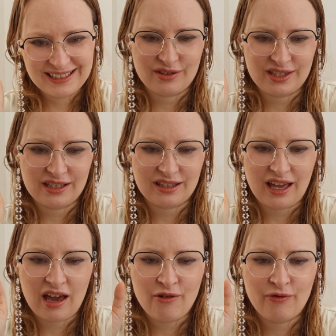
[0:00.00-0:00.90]
So I said,
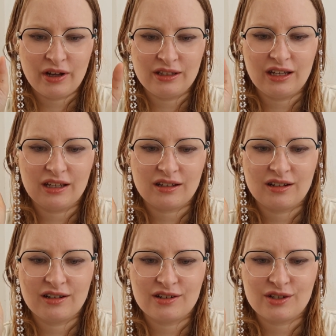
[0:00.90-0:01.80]
have fun
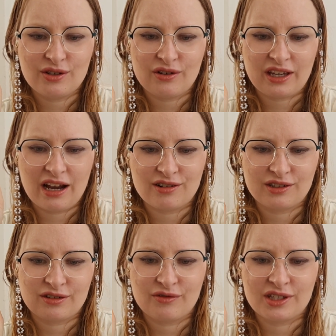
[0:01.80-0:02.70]
and curse your
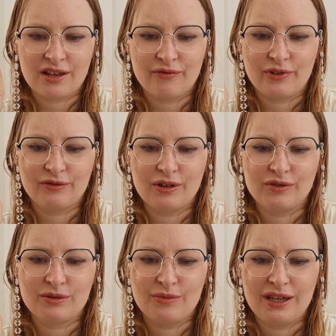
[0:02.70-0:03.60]
characters with something that
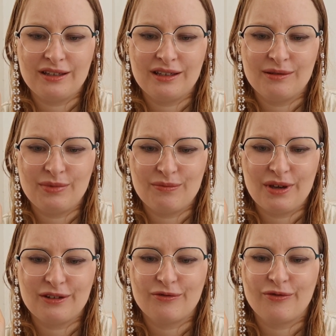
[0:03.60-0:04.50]
would be
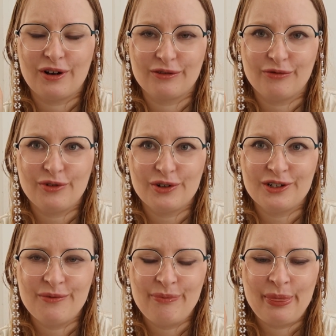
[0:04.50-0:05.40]
made fun
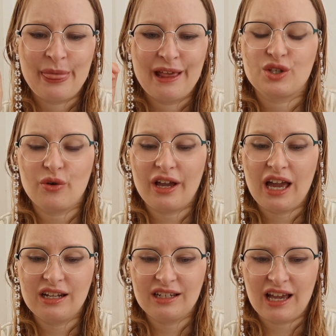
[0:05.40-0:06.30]
for. So I
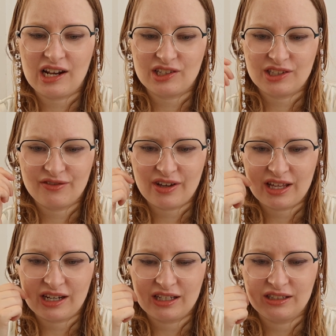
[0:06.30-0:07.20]
had a character
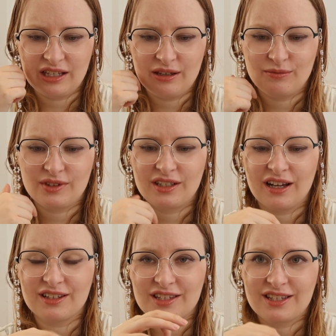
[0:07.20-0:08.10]
that I named
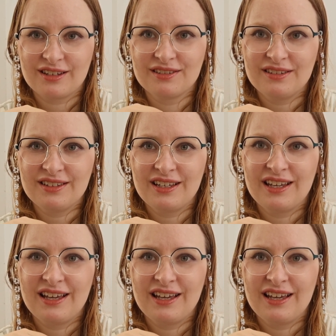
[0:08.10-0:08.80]
Gunson,